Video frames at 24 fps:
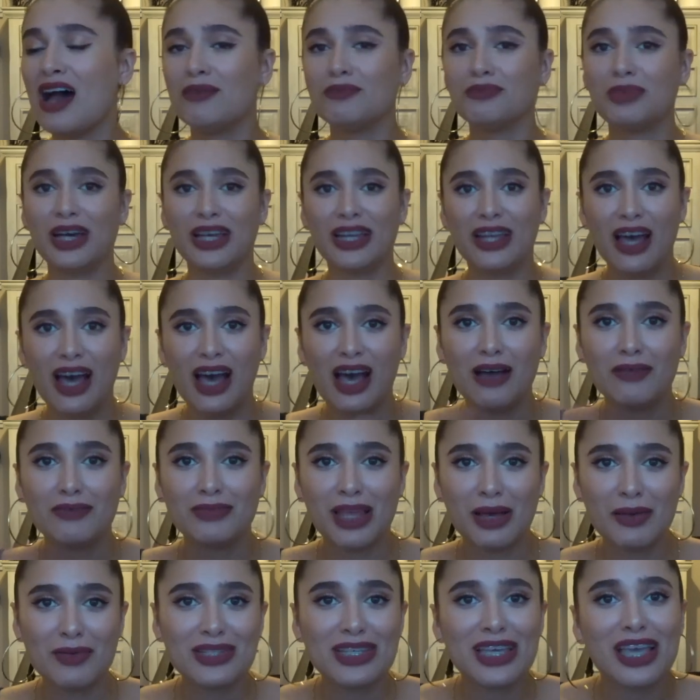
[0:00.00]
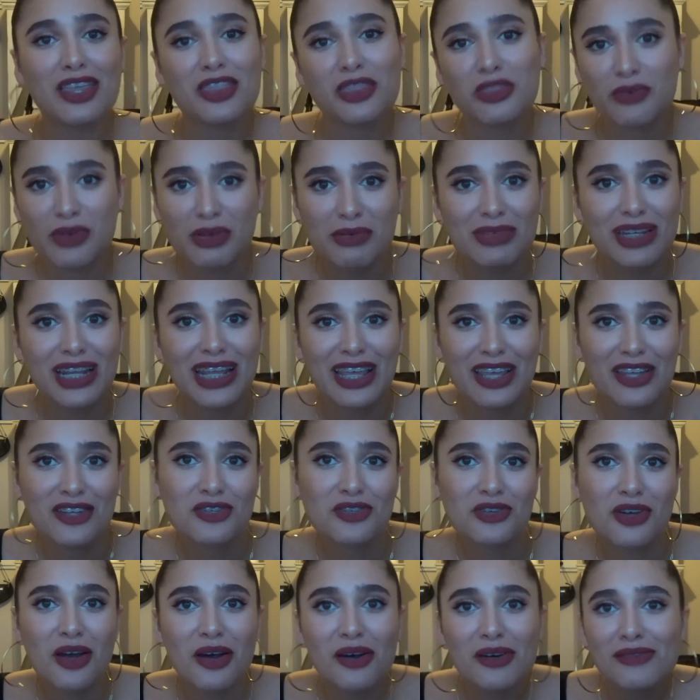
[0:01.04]
But um, that was like a three minute
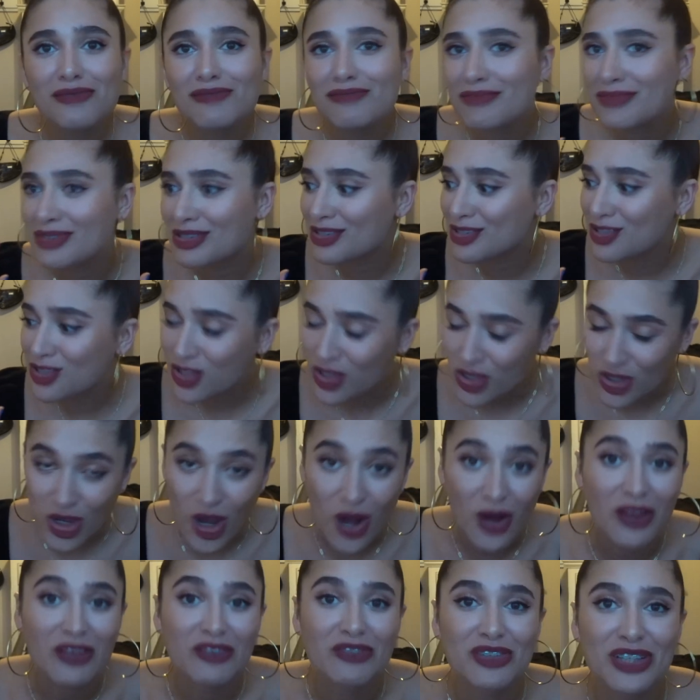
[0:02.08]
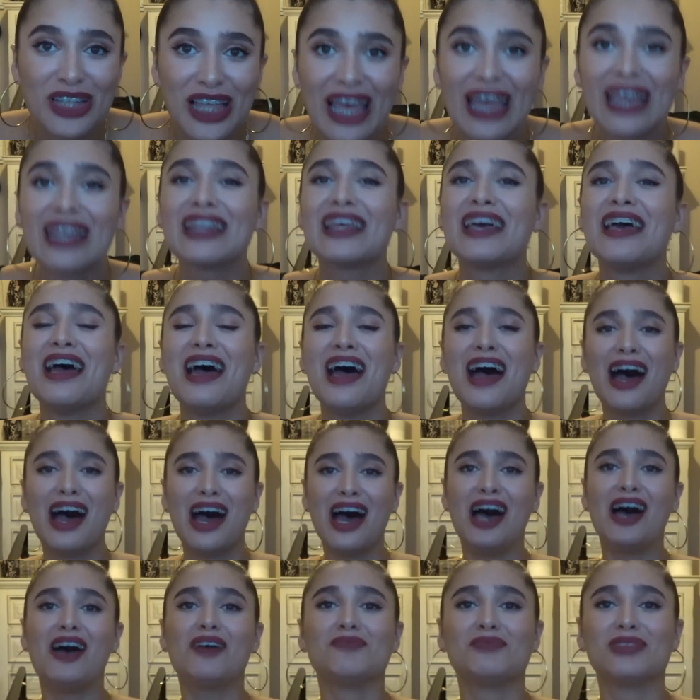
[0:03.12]
intro. Sorry for that.
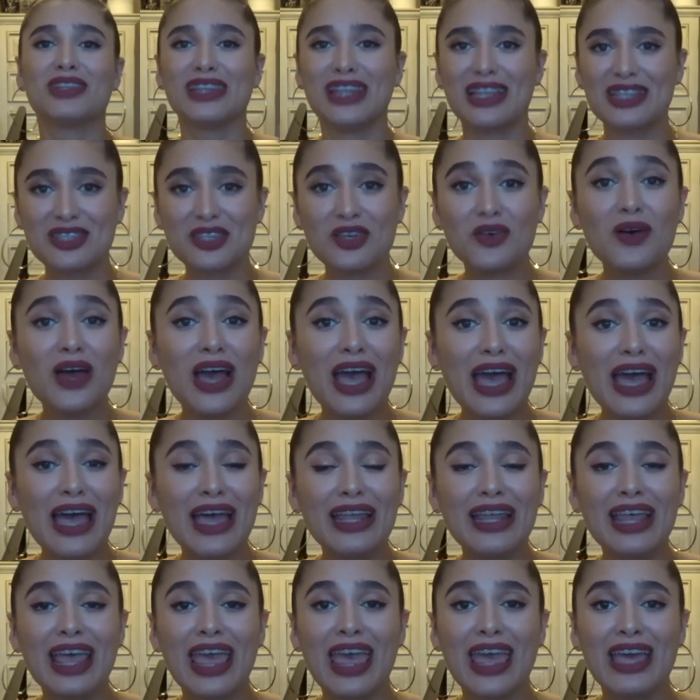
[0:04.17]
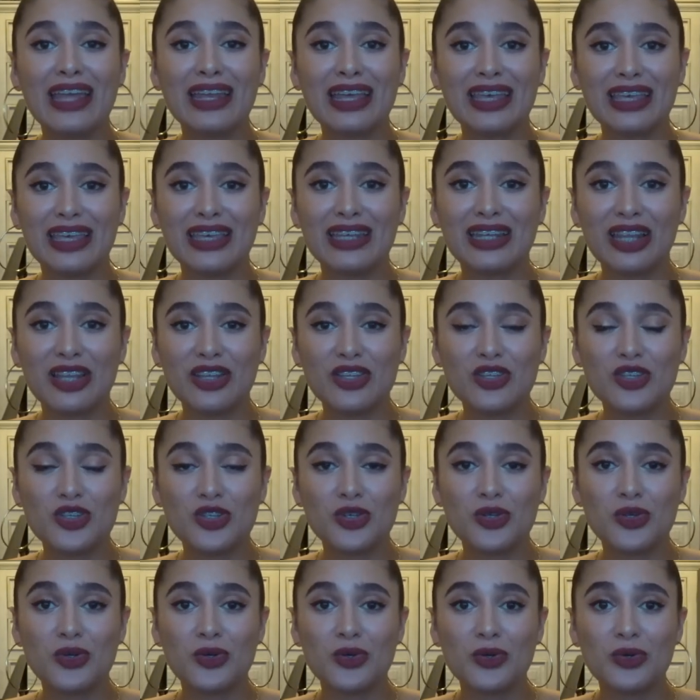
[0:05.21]
Um, let's go ahead and get
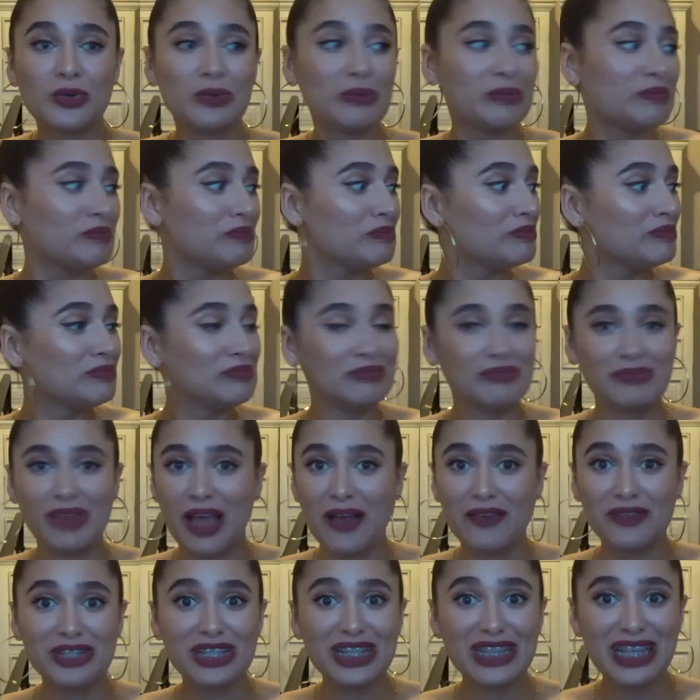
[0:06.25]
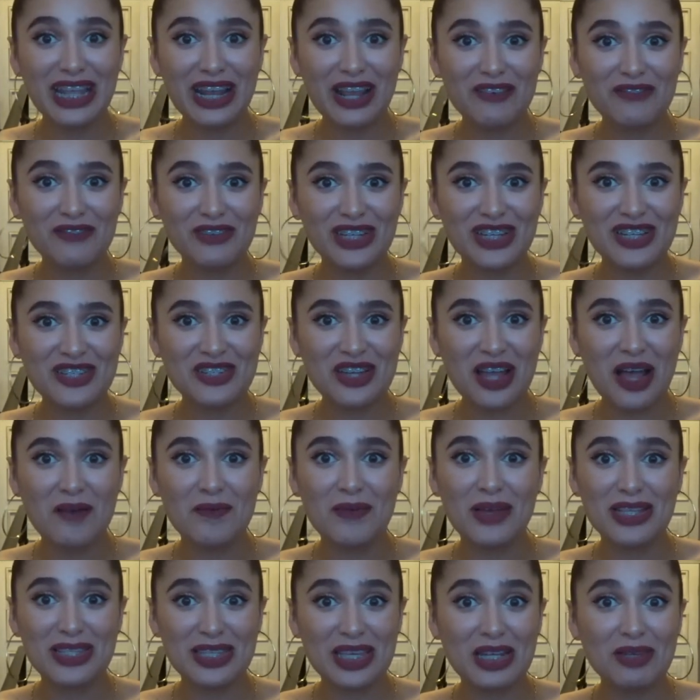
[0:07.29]
into everything that I finished up.
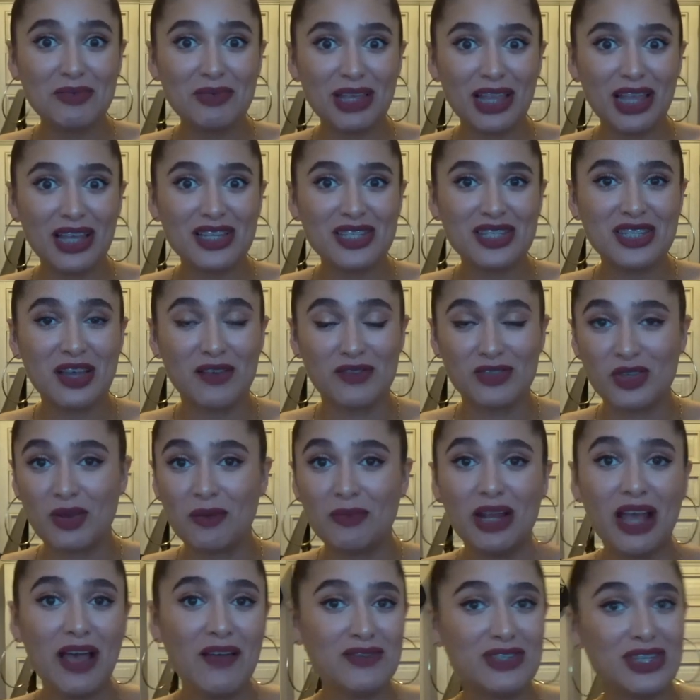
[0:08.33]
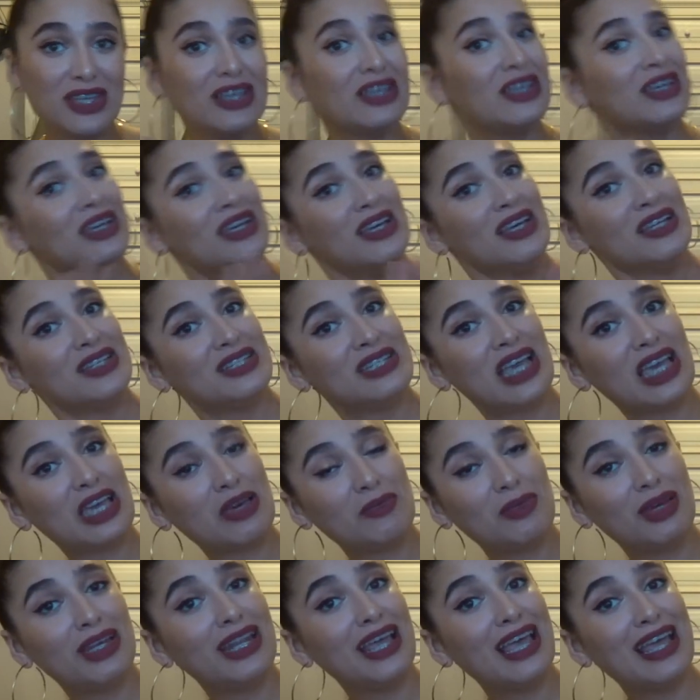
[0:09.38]
It's gonna be a lot of stuff. So I'm gonna have to take a
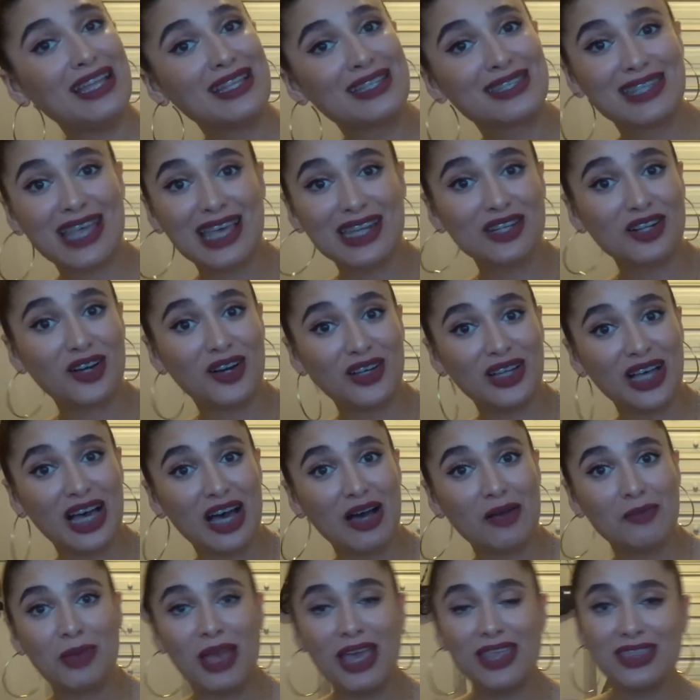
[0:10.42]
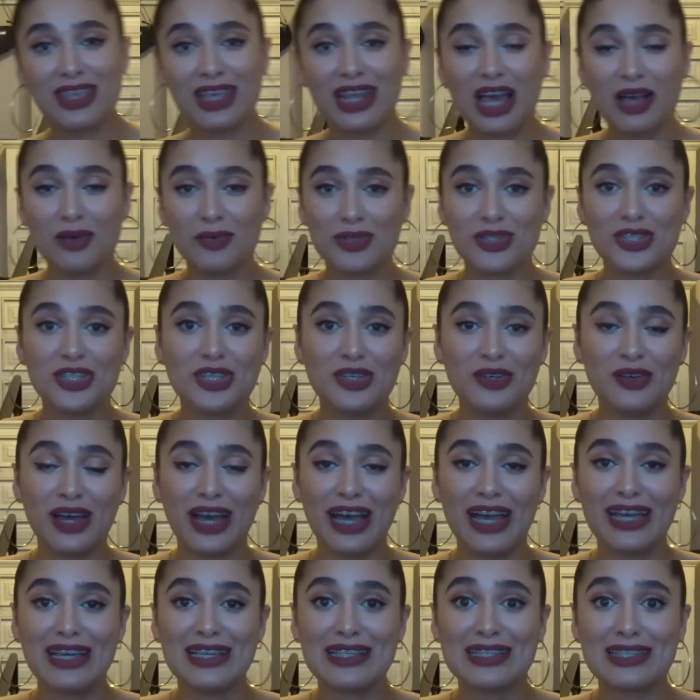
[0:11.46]
minute and set it all up and then I will see you
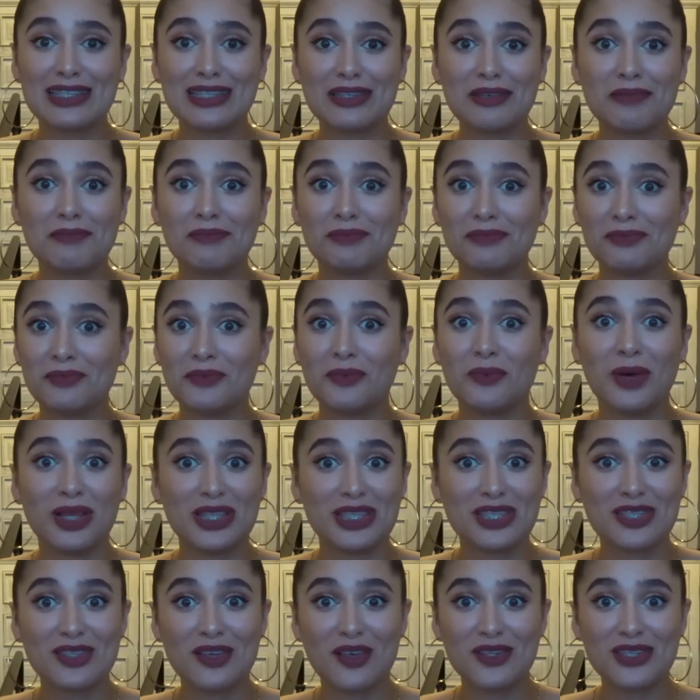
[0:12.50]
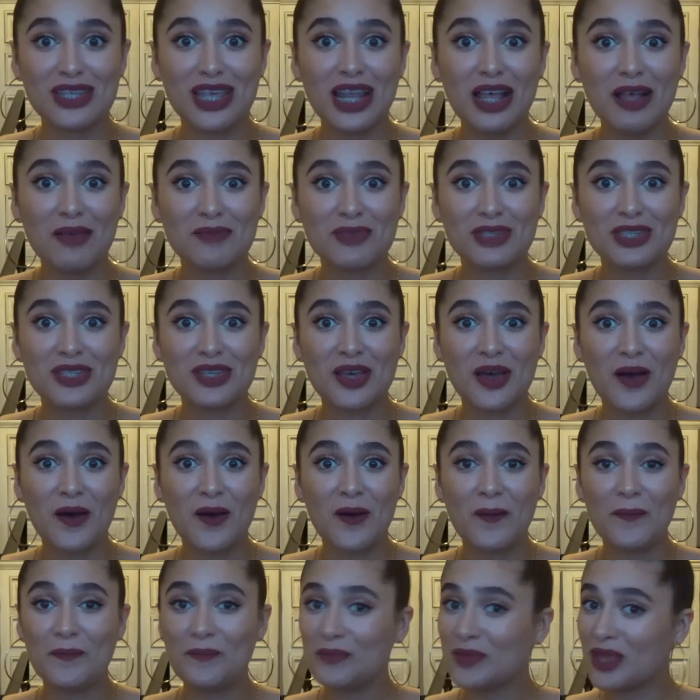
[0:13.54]
guys once it's all set up.
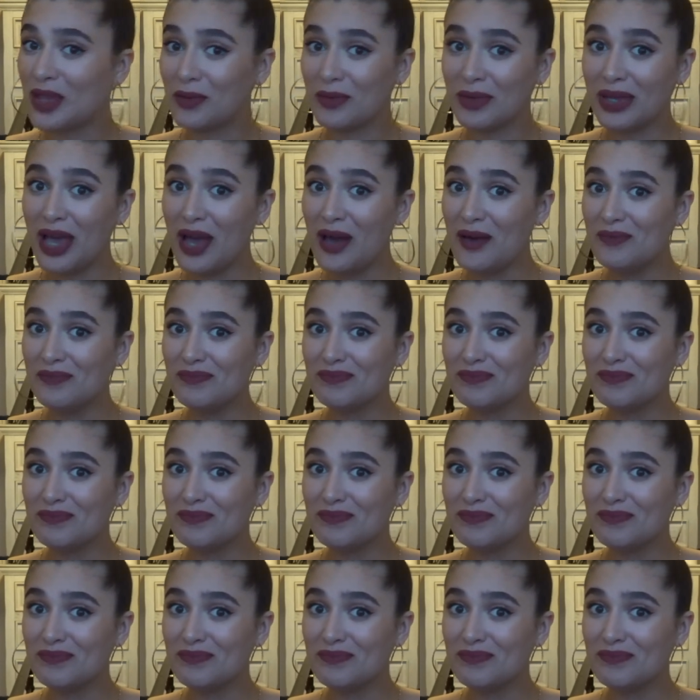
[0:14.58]
So here we go.